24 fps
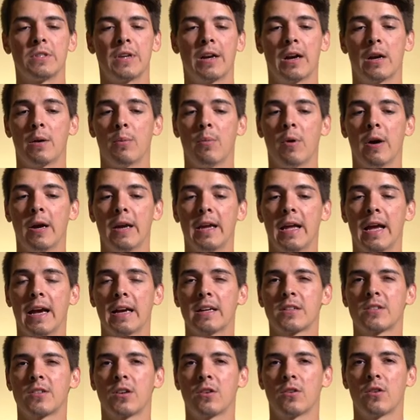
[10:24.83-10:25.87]
terabyte
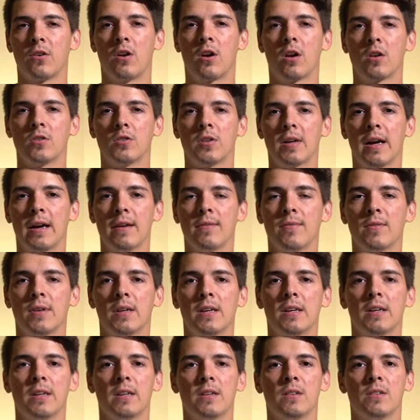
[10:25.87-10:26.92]
external hard drive.
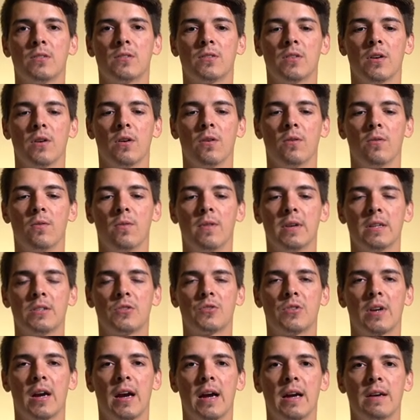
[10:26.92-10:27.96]
So this
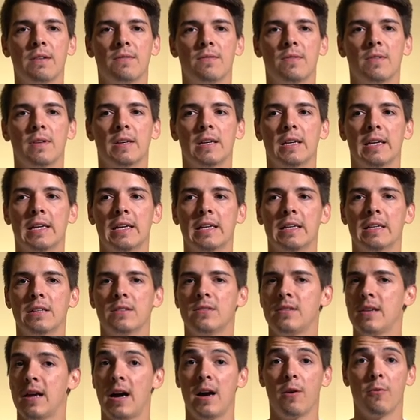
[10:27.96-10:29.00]
drive
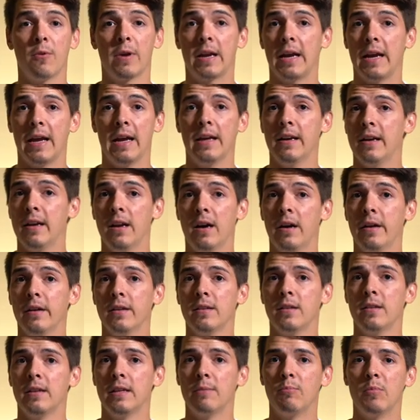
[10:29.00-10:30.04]
is not what I edit on
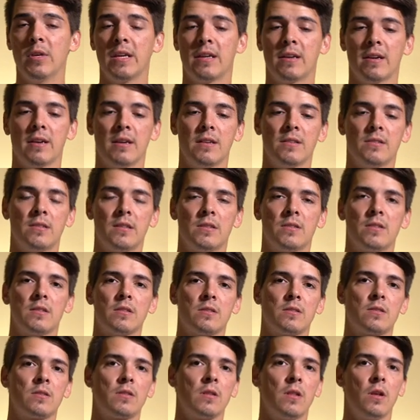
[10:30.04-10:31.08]
because it's a
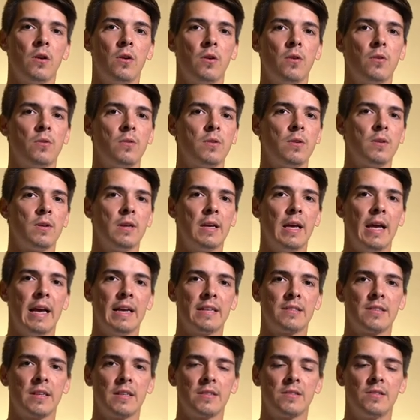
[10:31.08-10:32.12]
slow
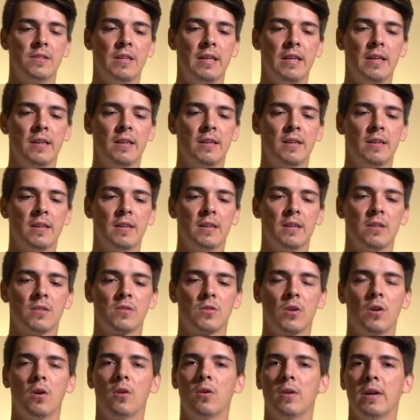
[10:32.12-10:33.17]
SSD.
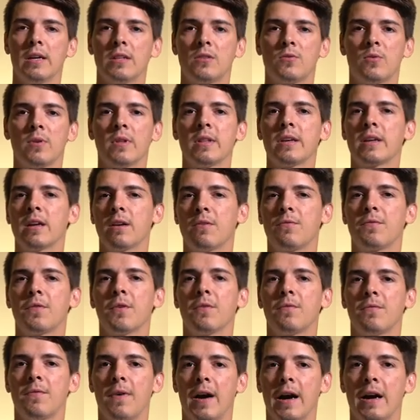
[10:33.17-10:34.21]
So it's really good
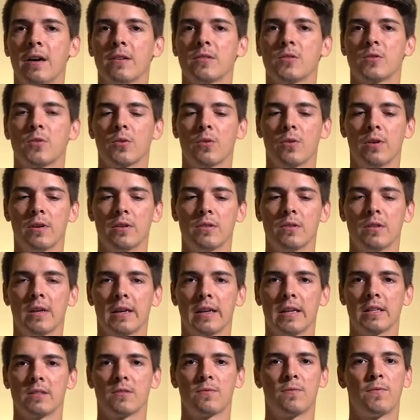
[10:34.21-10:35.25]
for file storage.
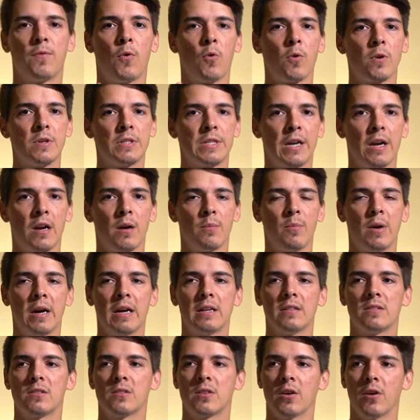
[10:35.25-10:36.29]
Like it's 4
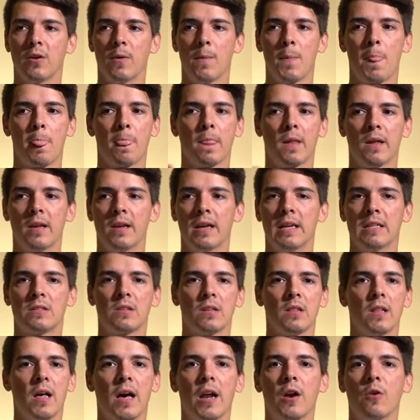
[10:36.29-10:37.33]
terabytes, so it's
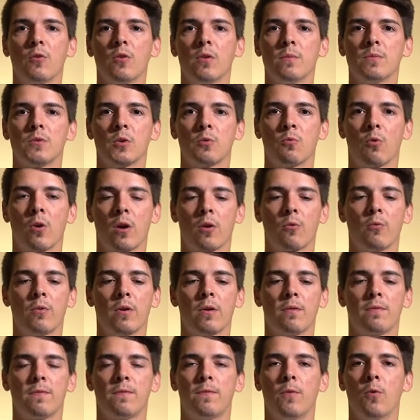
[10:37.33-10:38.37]
a lot of room to work
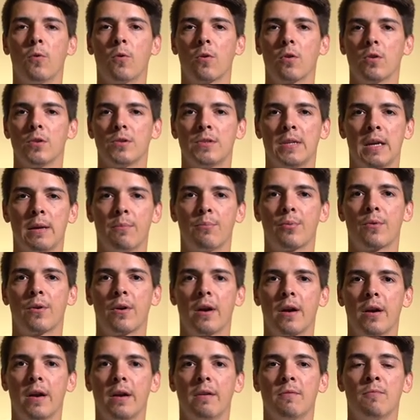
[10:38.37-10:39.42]
with for
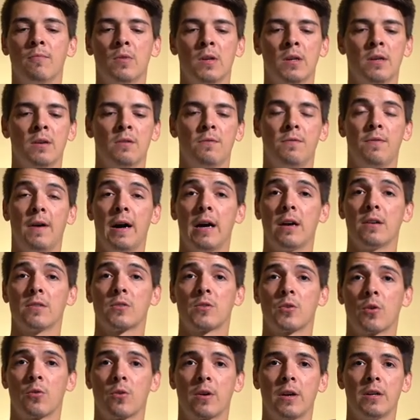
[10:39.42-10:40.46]
temporary file
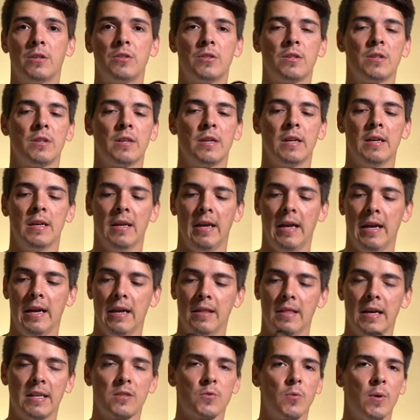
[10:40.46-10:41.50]
storage.
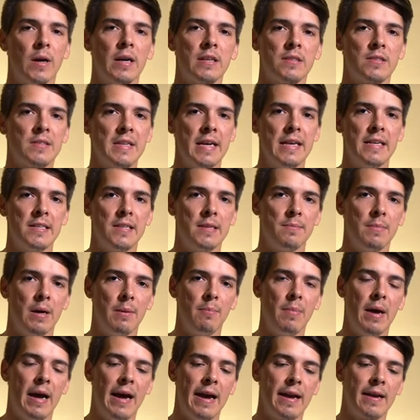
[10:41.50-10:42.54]
And that's why it stays in my
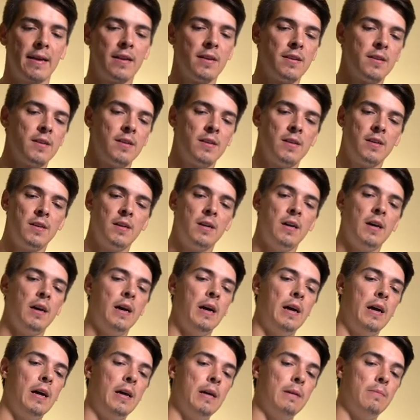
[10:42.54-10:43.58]
bag.
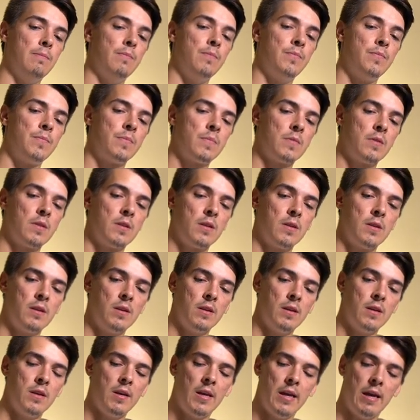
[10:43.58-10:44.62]

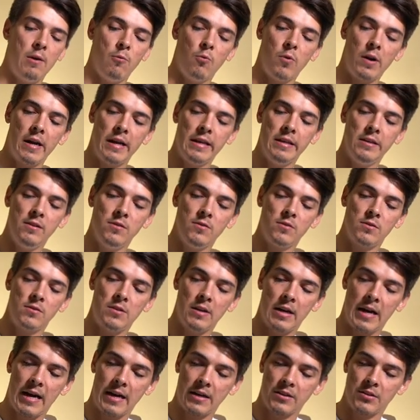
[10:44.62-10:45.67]
And what I use
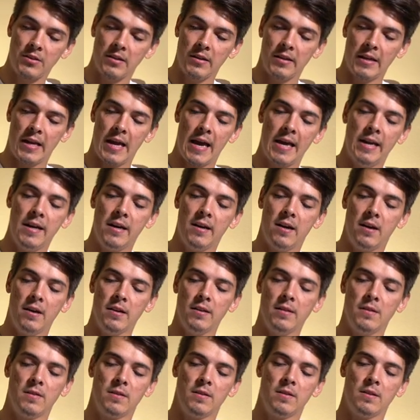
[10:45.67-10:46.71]
to actually edit
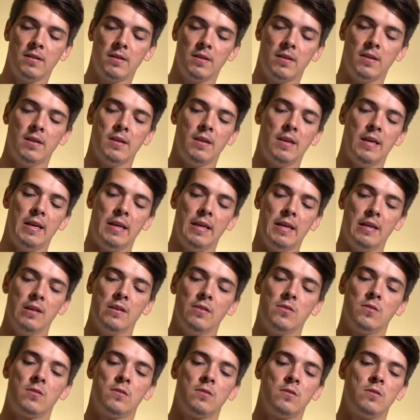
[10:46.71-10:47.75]
on
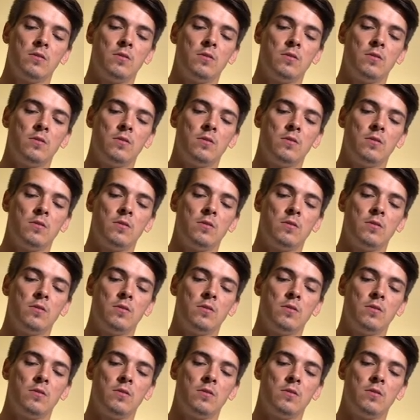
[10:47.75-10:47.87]
is